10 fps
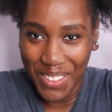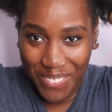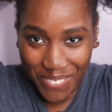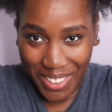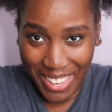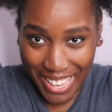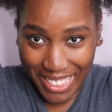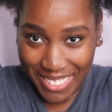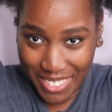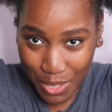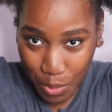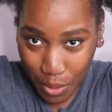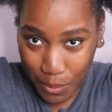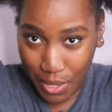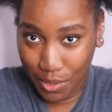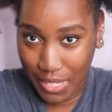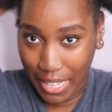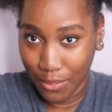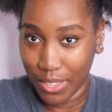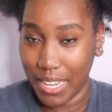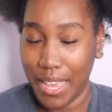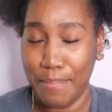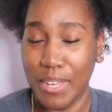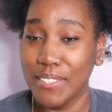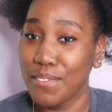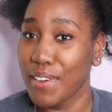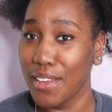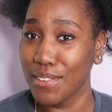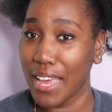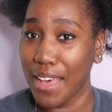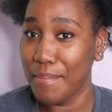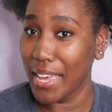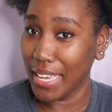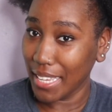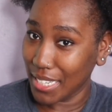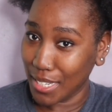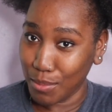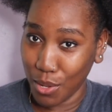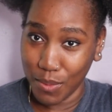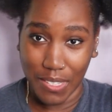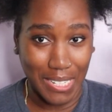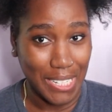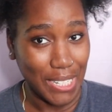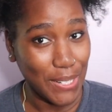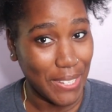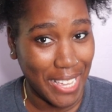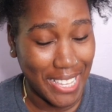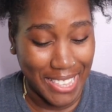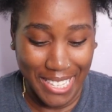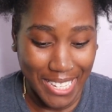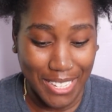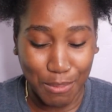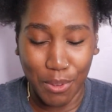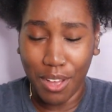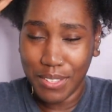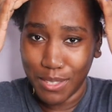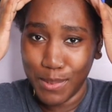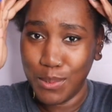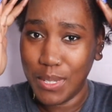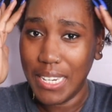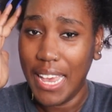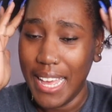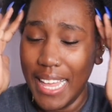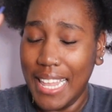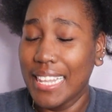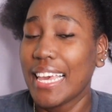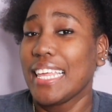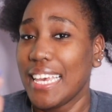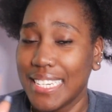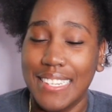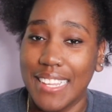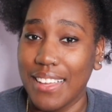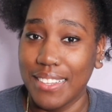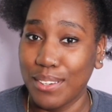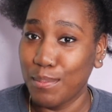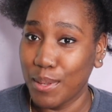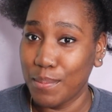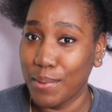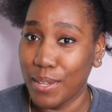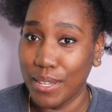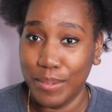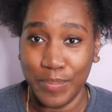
But yeah, this is what we're gonna stay like for the day. Mess around, I might end up going to dinner like this, but obviously we would lay the edges down a little bit, but